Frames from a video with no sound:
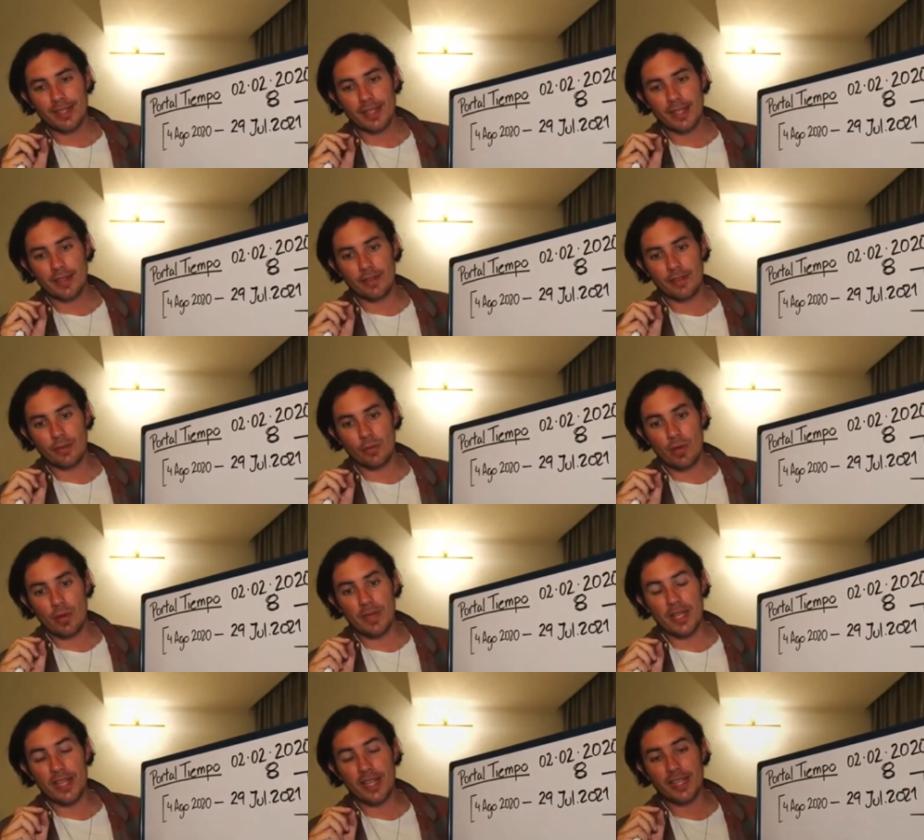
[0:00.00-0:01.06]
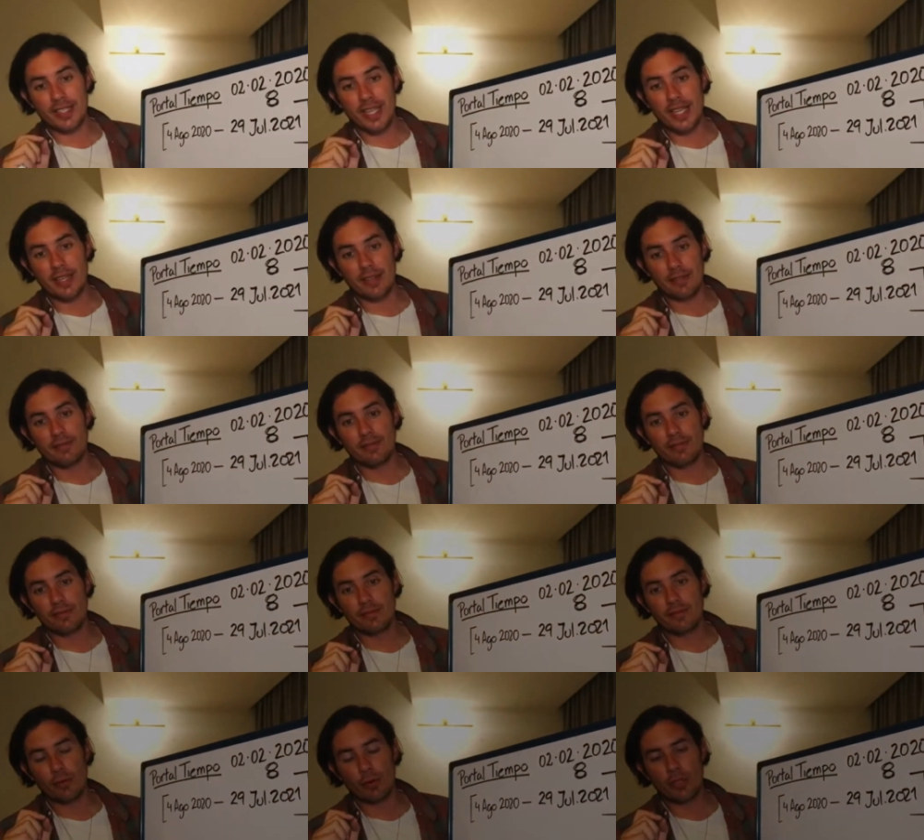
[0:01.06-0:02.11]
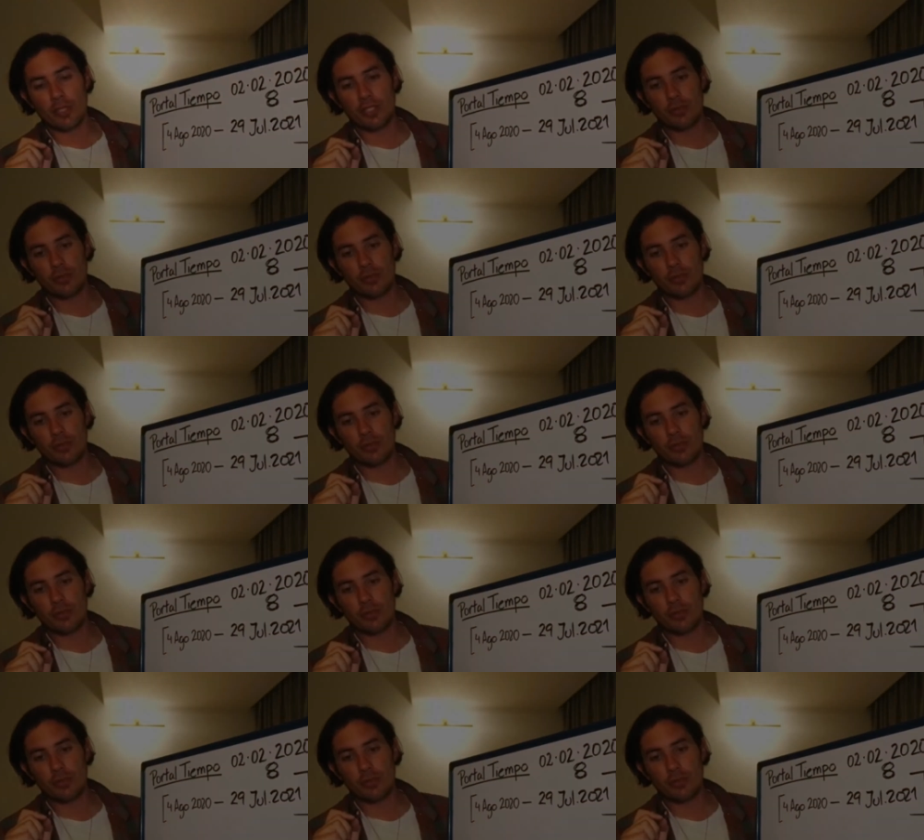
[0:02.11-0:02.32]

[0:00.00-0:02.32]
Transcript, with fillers: uh, will be the key for this